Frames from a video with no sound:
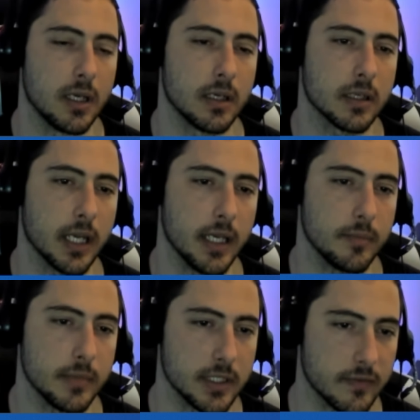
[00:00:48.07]
Okay,
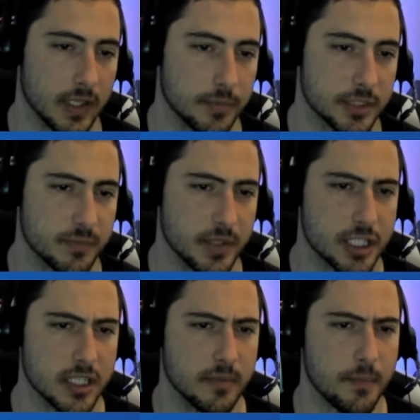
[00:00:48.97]
he develops his
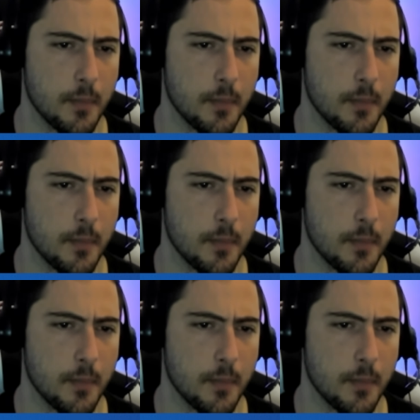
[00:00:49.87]
bishop,